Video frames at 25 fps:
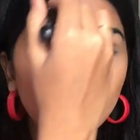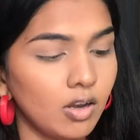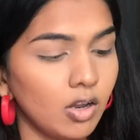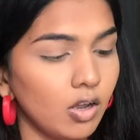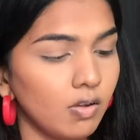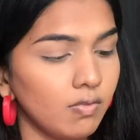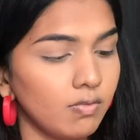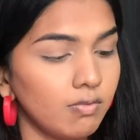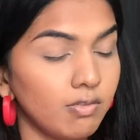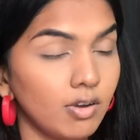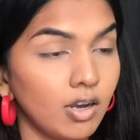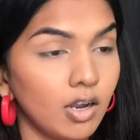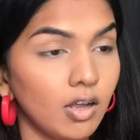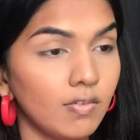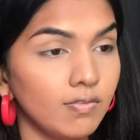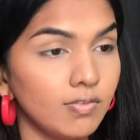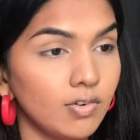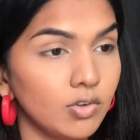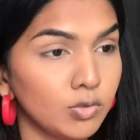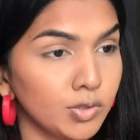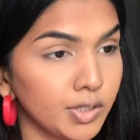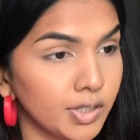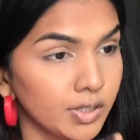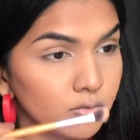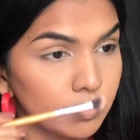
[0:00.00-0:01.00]
love love
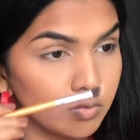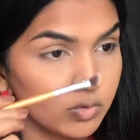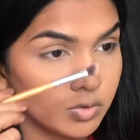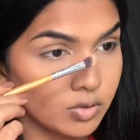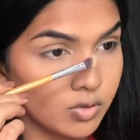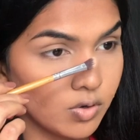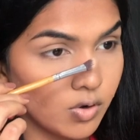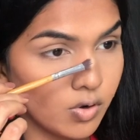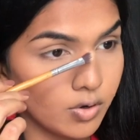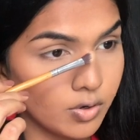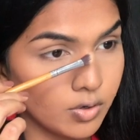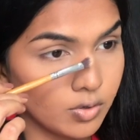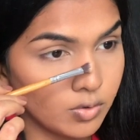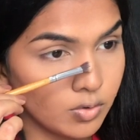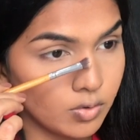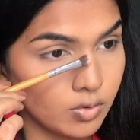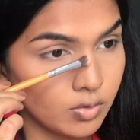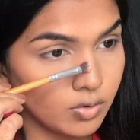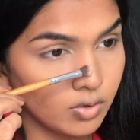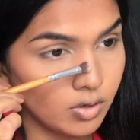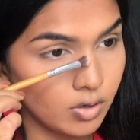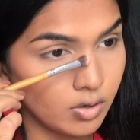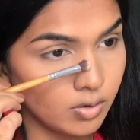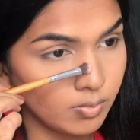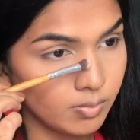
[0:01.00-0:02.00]
doing nose
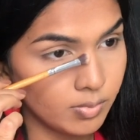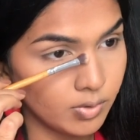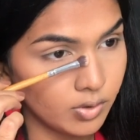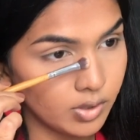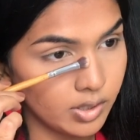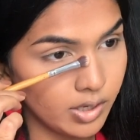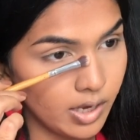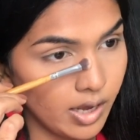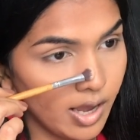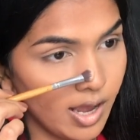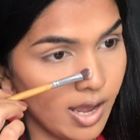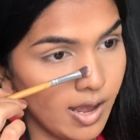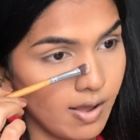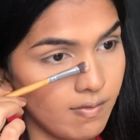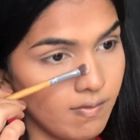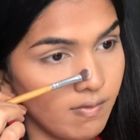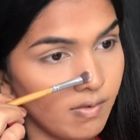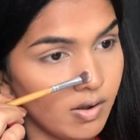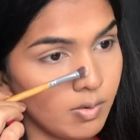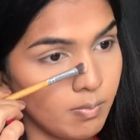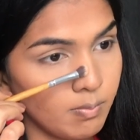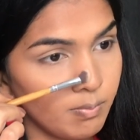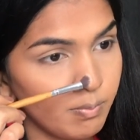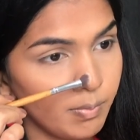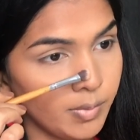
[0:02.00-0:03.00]
contour because I have
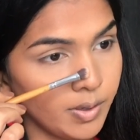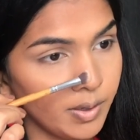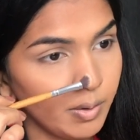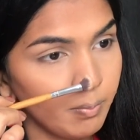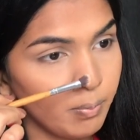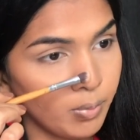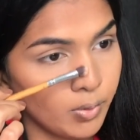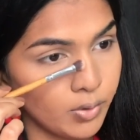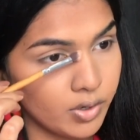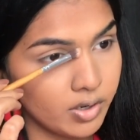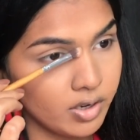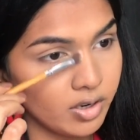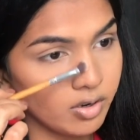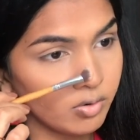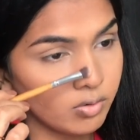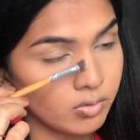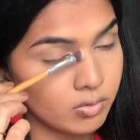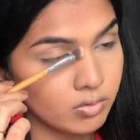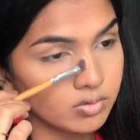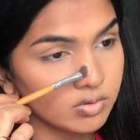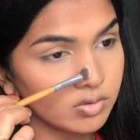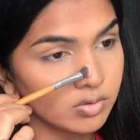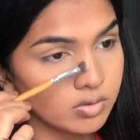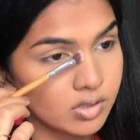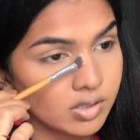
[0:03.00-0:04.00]
one big potato
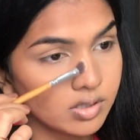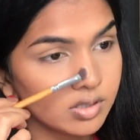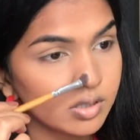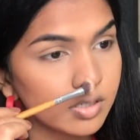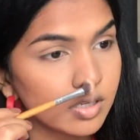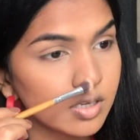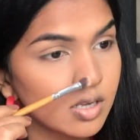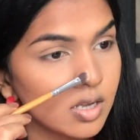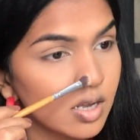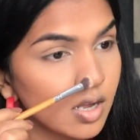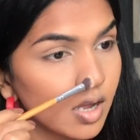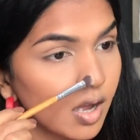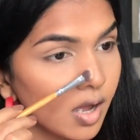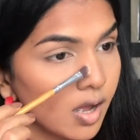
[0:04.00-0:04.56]
nose